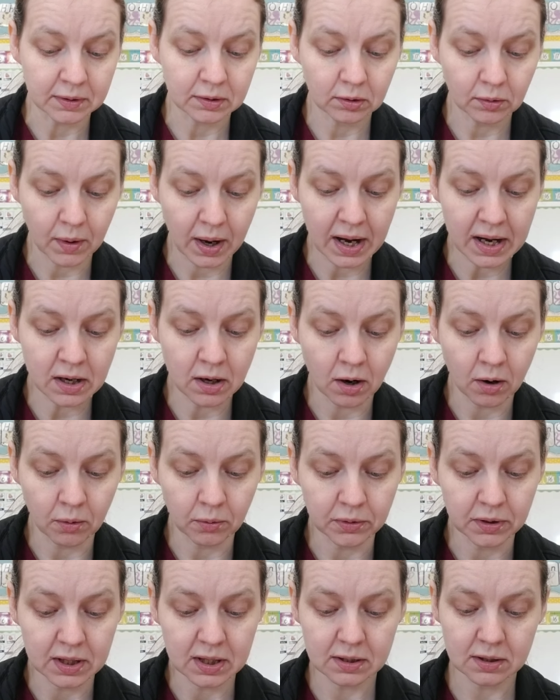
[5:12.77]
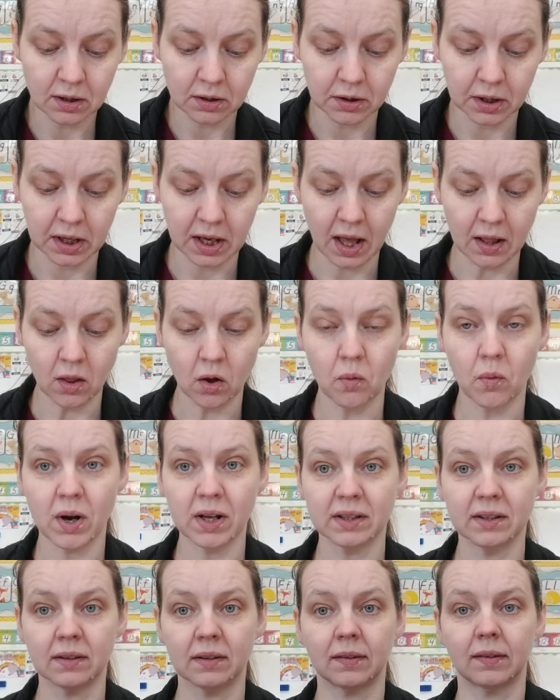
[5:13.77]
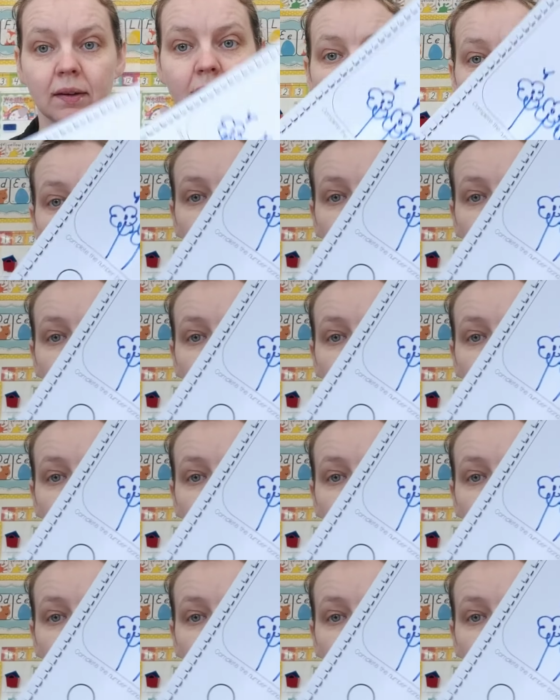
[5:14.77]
so I know these are the yellow ones.